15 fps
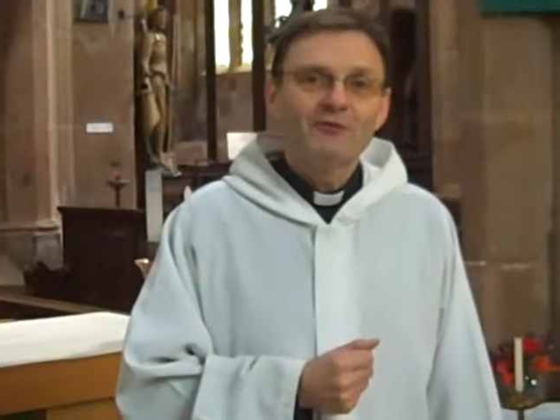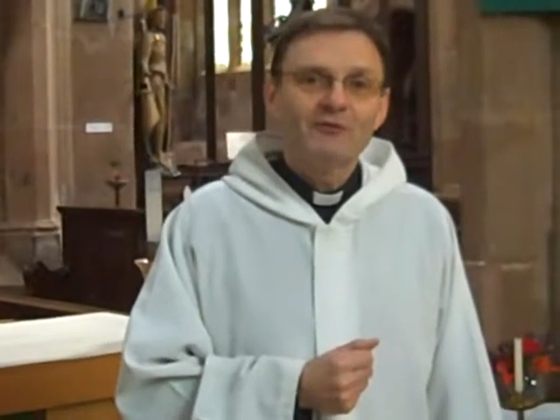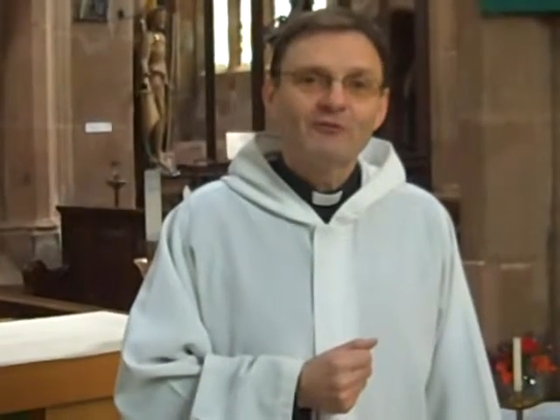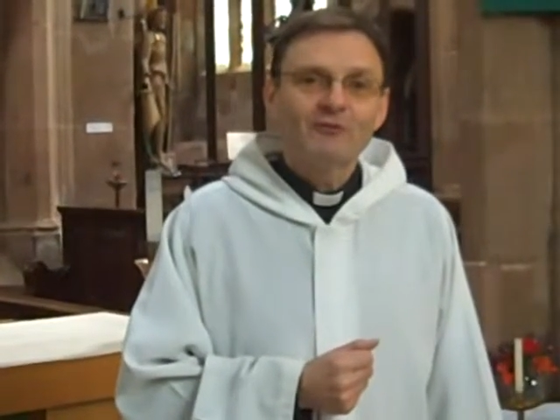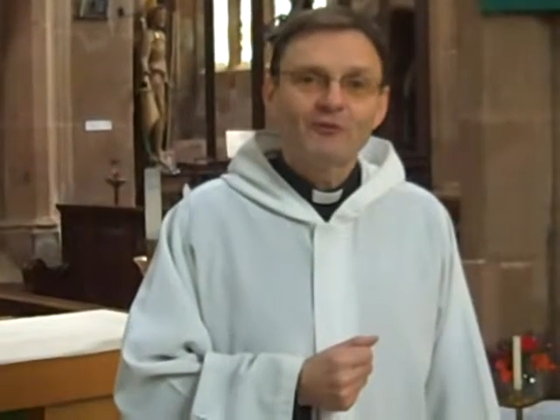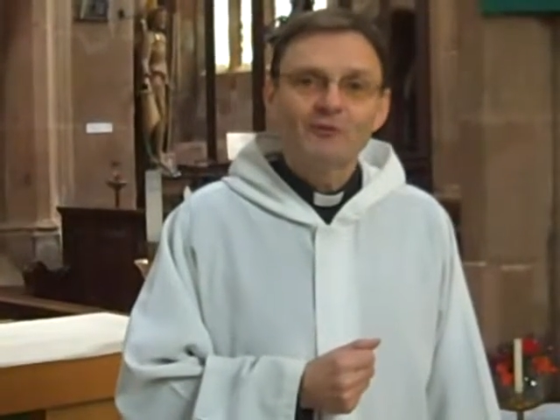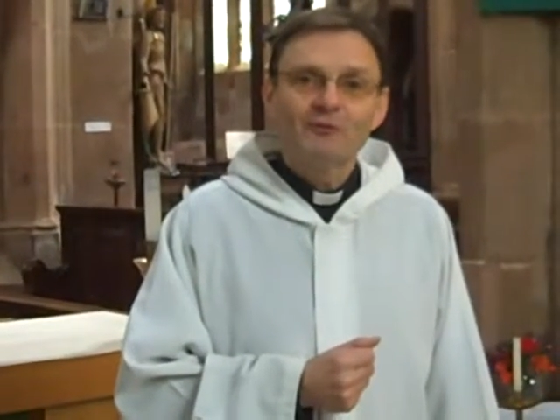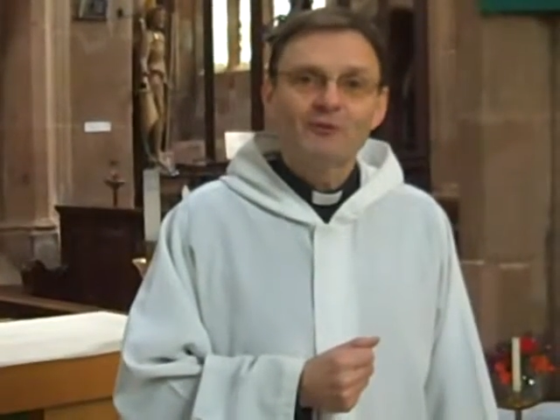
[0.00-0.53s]
to
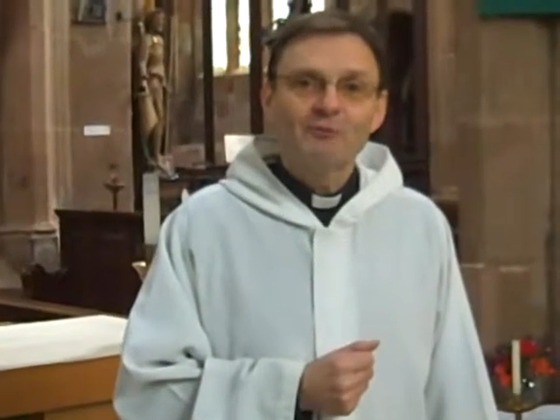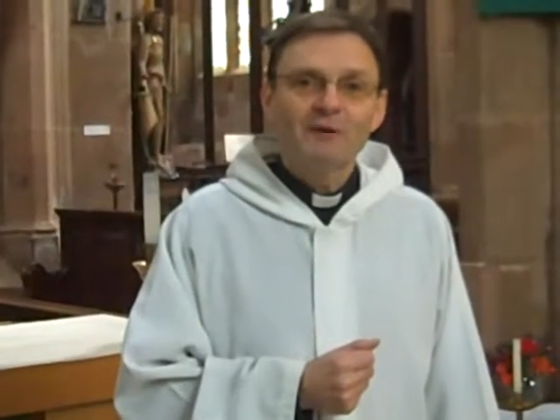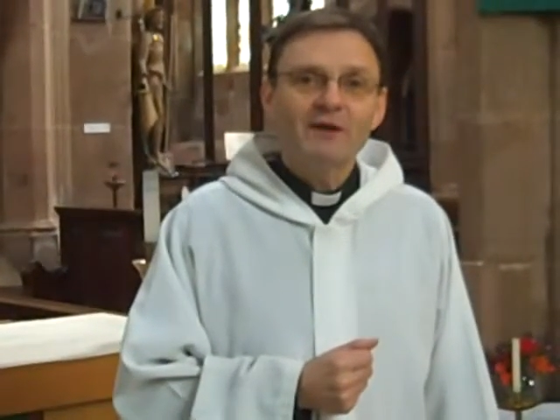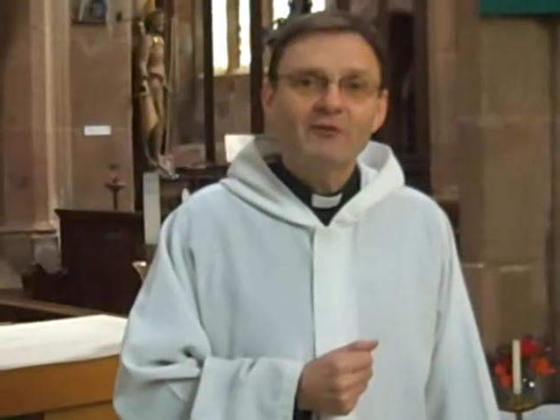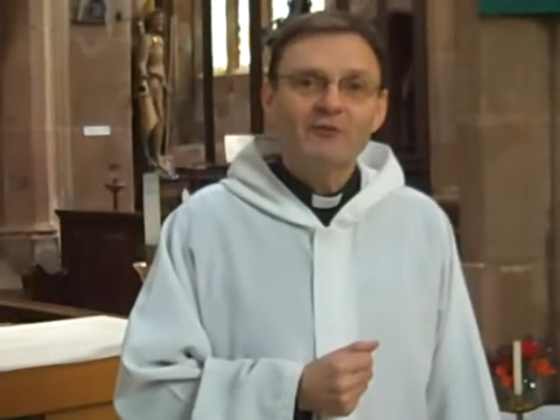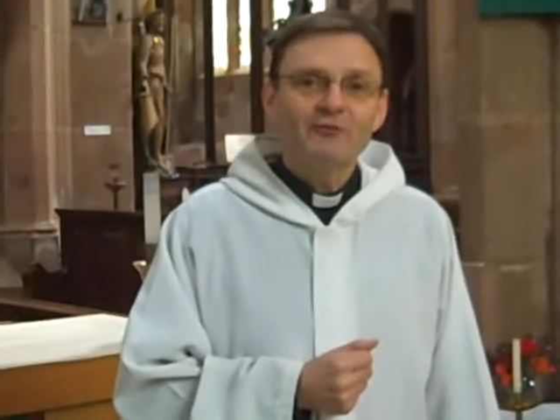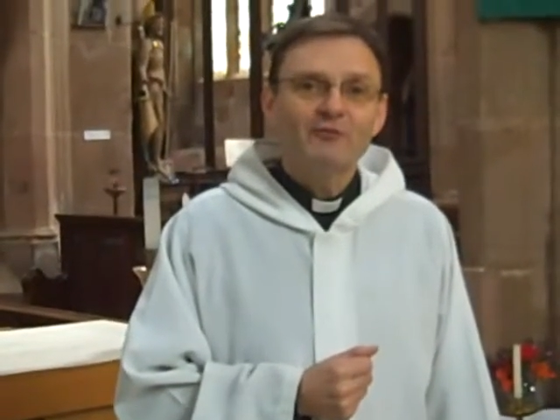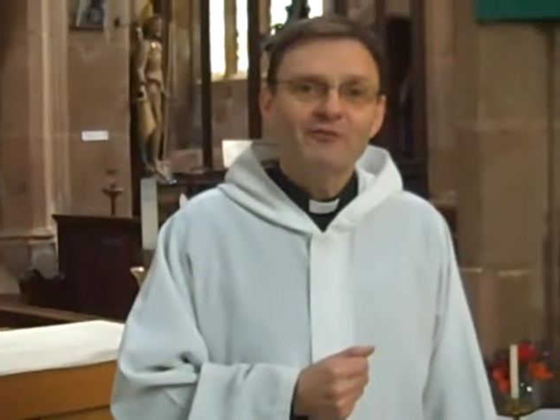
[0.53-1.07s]
do the
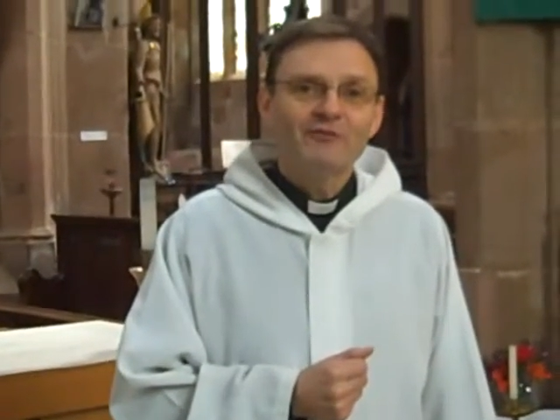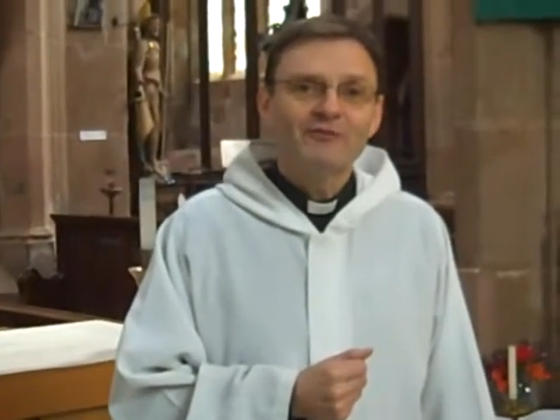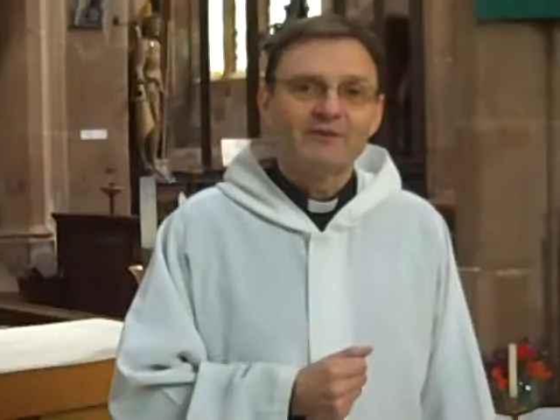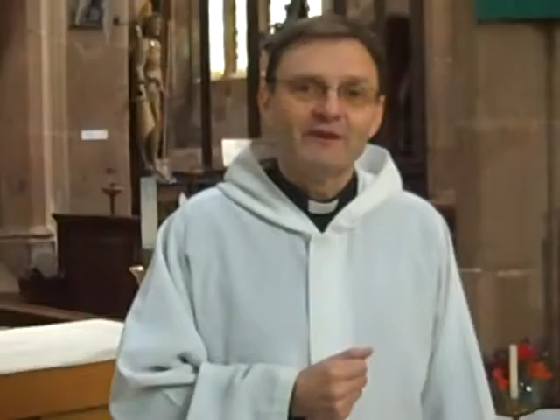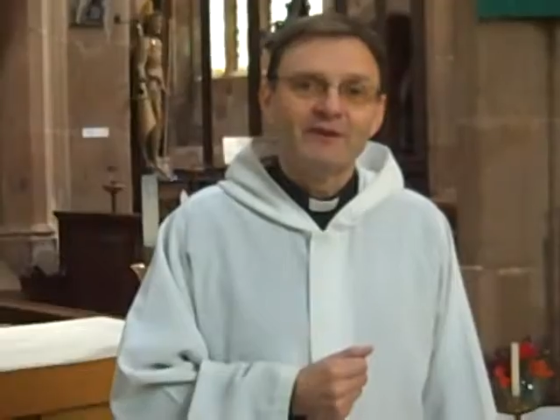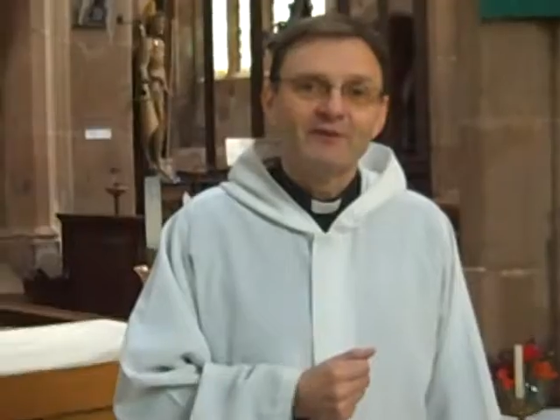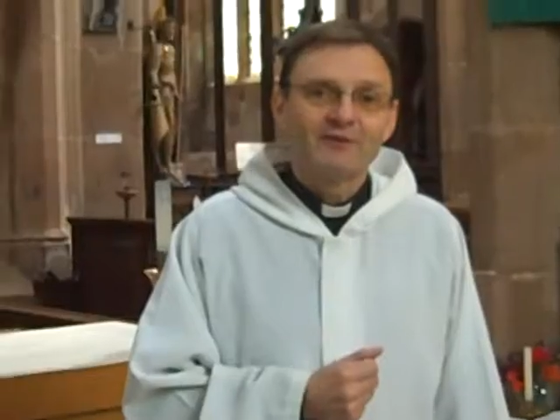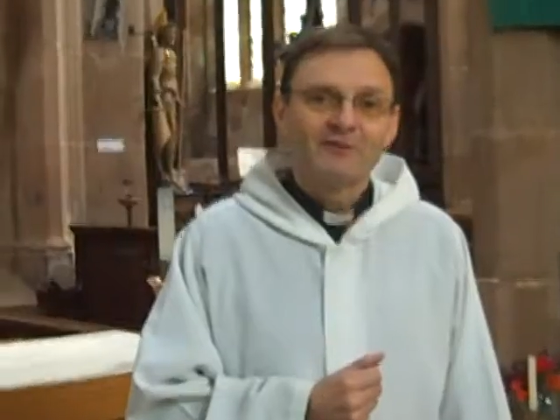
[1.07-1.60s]
best for
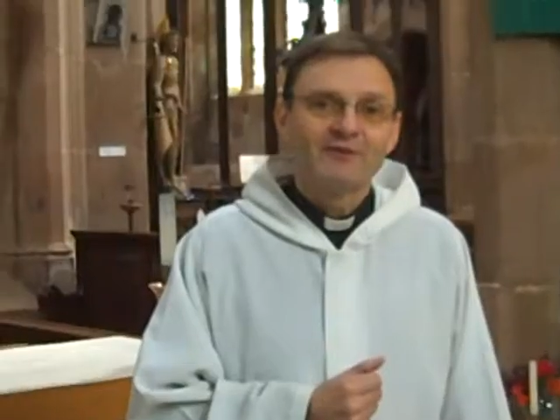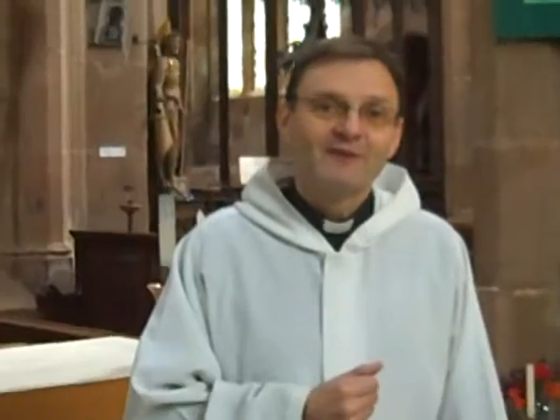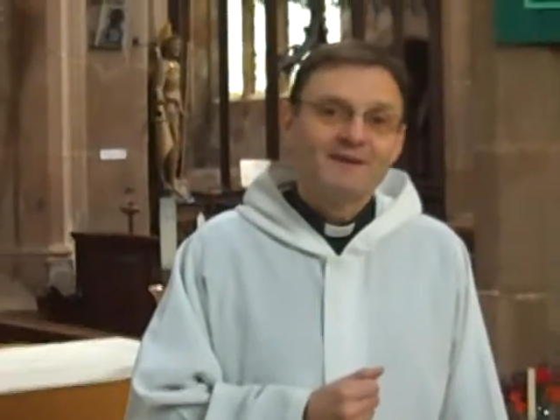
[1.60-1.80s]
it.